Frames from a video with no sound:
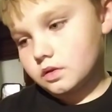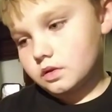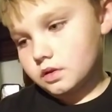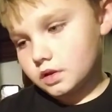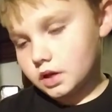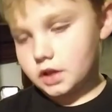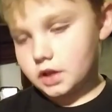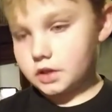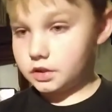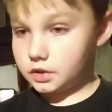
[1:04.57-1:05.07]

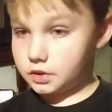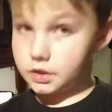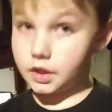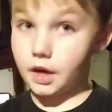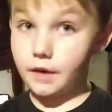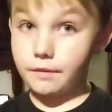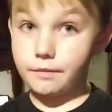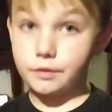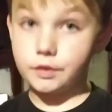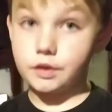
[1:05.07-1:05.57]
Yes,
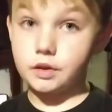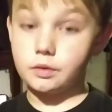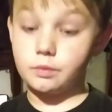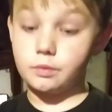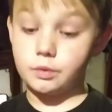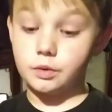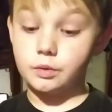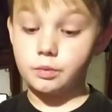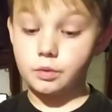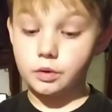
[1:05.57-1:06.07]
definitely
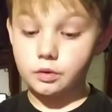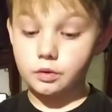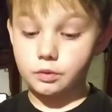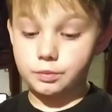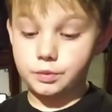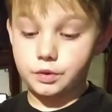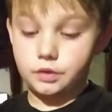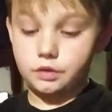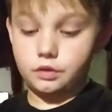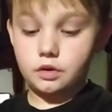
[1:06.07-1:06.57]
we will
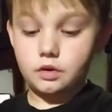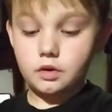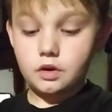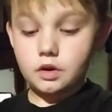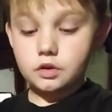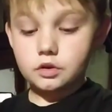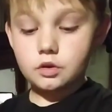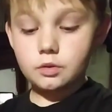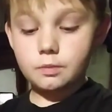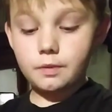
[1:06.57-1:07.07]
be.
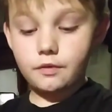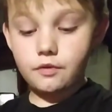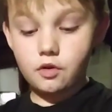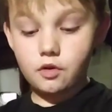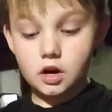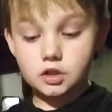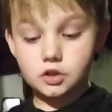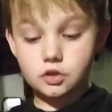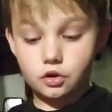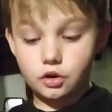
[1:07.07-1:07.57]
So before
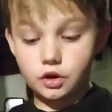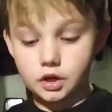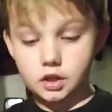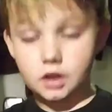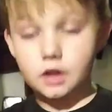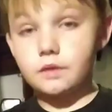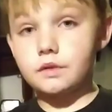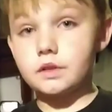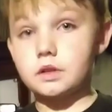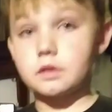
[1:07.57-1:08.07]
I stir any
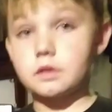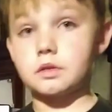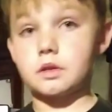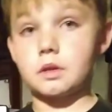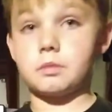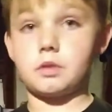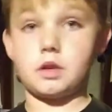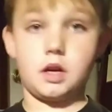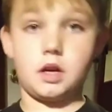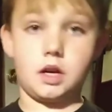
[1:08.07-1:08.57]
of this,
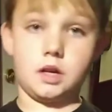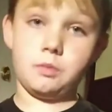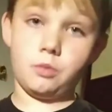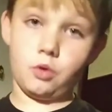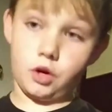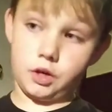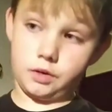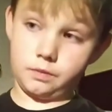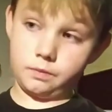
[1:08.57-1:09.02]
I'm gonna add more.